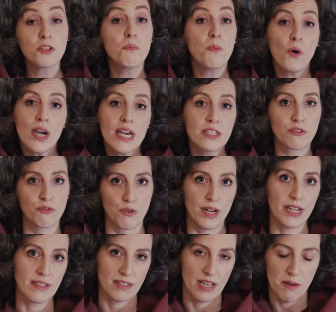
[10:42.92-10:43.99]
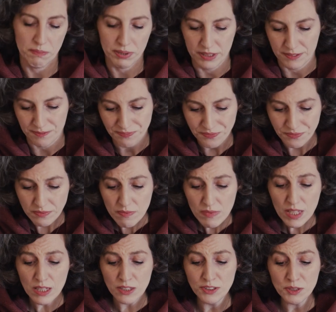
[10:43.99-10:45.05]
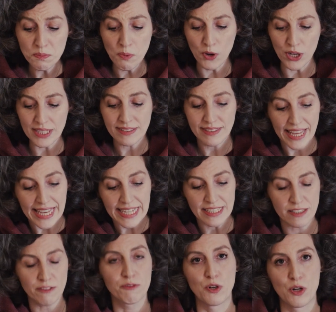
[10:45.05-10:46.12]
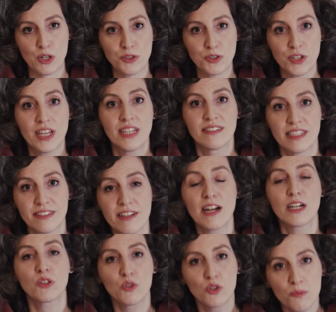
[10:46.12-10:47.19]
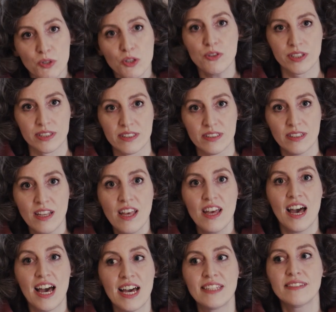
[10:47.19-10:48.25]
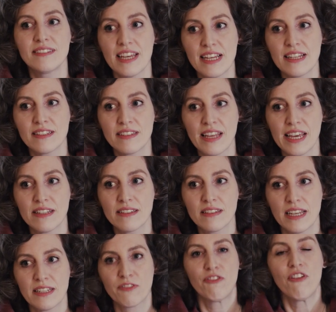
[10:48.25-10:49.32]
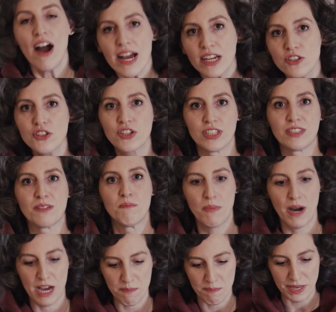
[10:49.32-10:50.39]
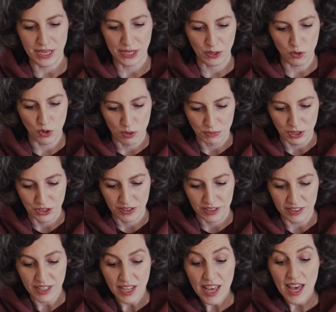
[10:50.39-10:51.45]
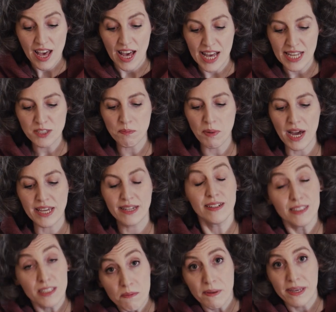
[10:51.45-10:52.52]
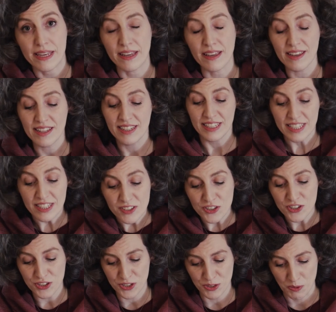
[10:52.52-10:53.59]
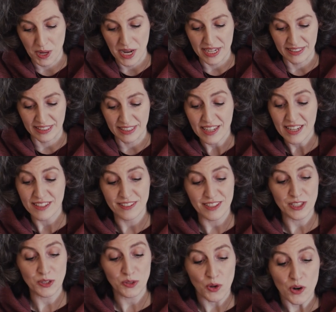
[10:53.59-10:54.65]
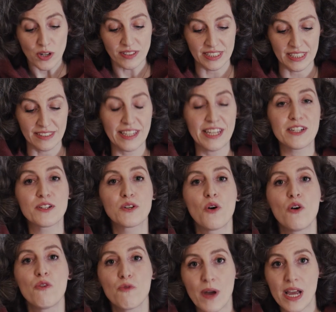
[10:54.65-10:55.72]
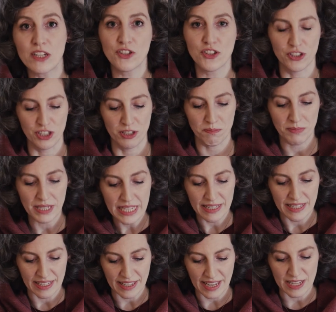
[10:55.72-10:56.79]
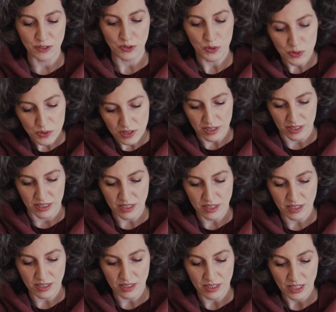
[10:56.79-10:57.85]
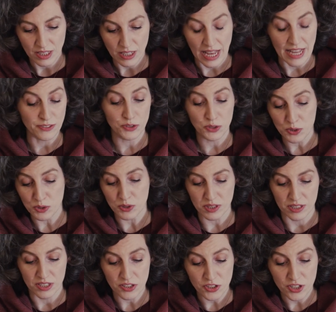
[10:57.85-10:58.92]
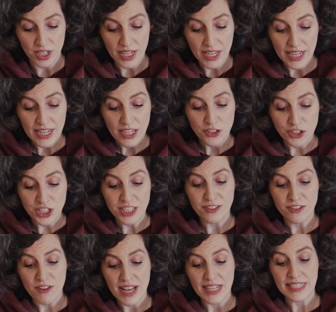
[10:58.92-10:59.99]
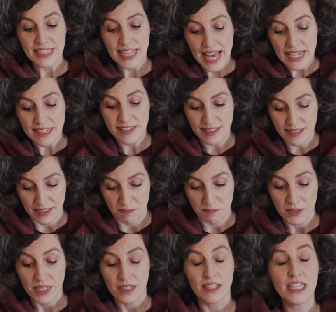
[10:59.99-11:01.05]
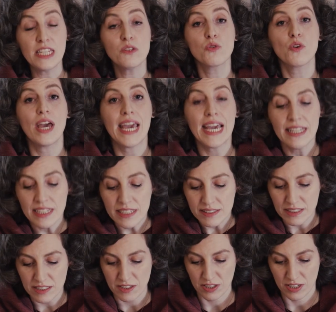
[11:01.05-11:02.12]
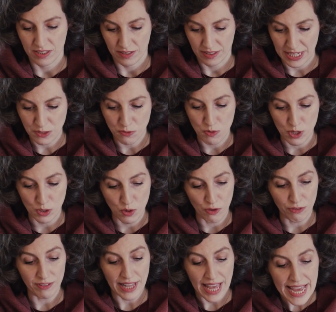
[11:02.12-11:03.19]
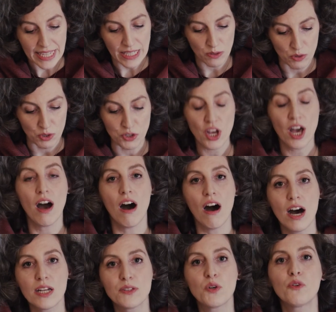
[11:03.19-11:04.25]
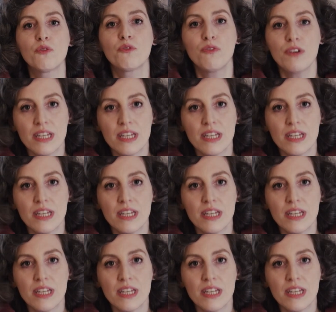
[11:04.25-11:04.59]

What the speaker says: The poet, for example, takes the words that are communal and that function by being communal, and by clipping, intertwining, distorting their conventional meaning and uses and usage, she transcends them into another network of language, out of